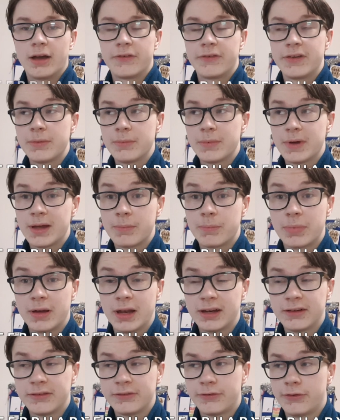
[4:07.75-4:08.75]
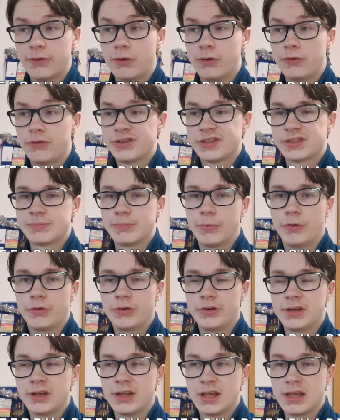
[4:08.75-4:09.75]
I think my plan for this
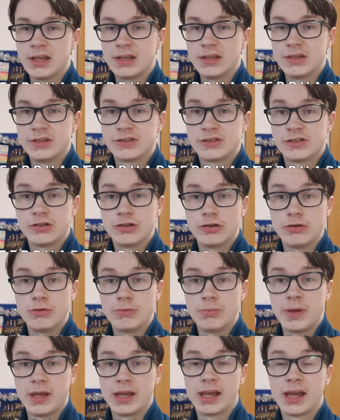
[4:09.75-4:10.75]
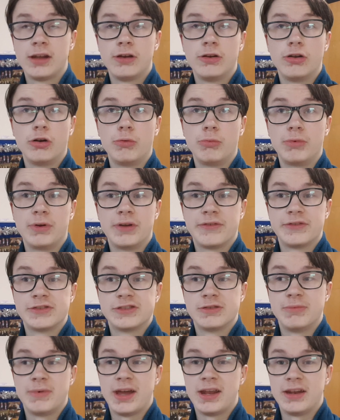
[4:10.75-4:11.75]
morning is to be getting on with
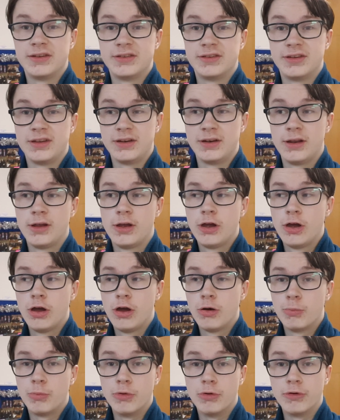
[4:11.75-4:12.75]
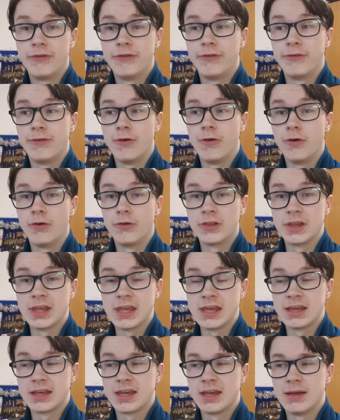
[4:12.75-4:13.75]
some editing, both for
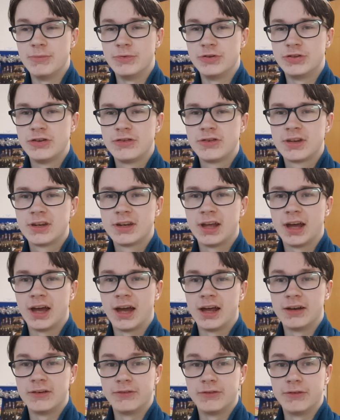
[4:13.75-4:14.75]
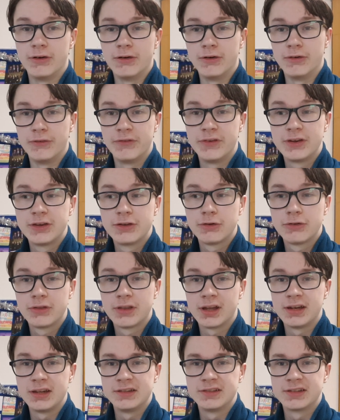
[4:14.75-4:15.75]
the Cambridge Union and for a video
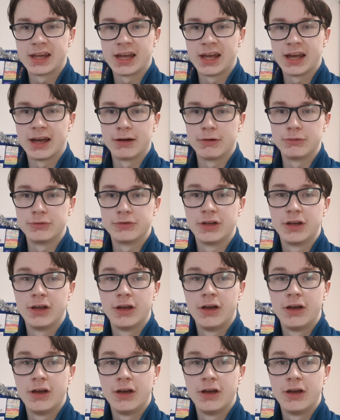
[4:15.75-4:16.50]
that I need to get out